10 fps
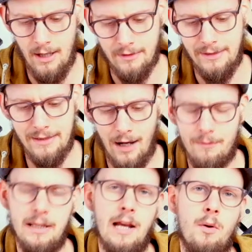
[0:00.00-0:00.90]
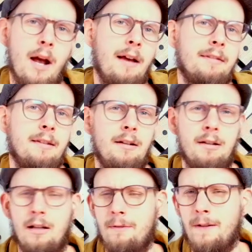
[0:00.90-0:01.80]
DW has
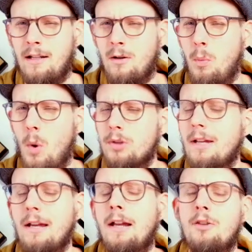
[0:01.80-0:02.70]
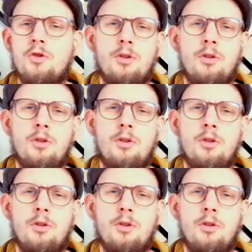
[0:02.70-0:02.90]
I think a 1/4 inch